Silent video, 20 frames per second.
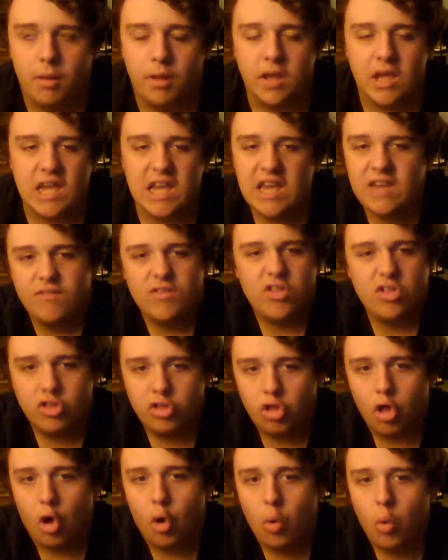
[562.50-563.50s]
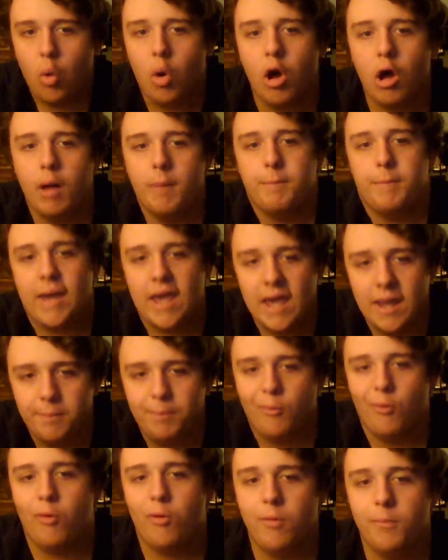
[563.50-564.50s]
even though on
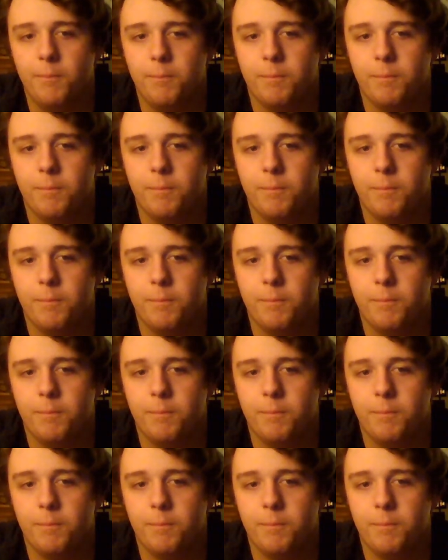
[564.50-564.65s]
paper